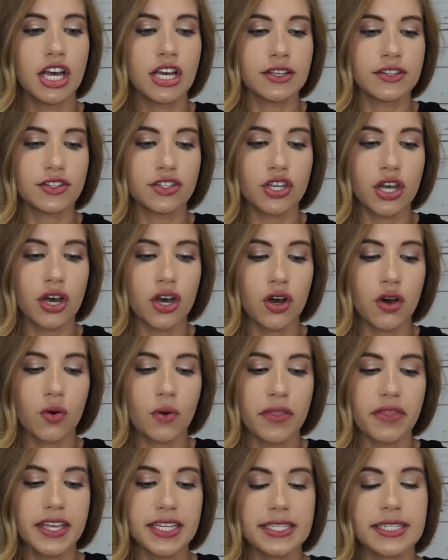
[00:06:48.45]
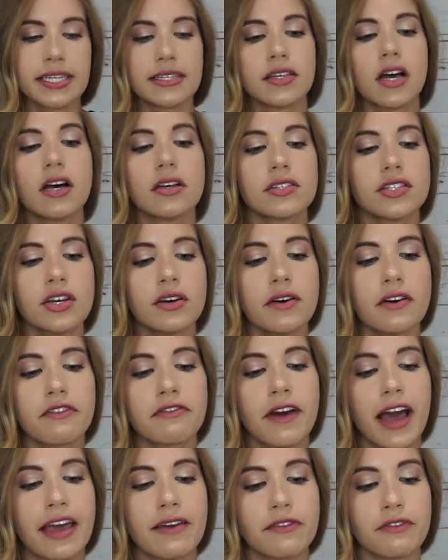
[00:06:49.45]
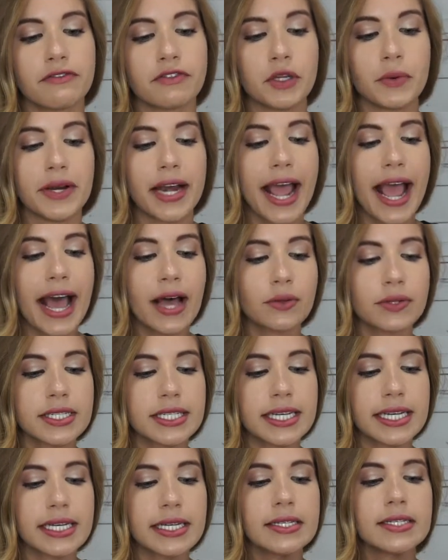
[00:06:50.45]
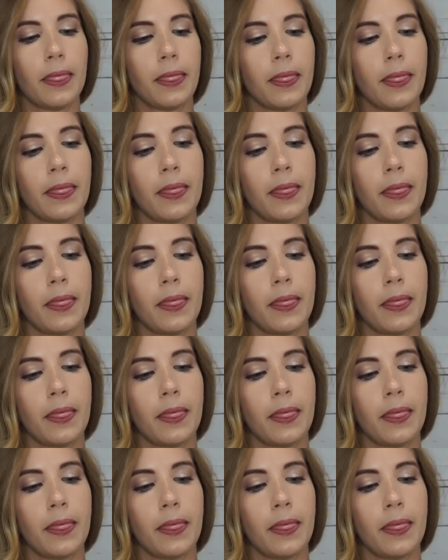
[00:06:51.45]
So this is also five fluid ounces.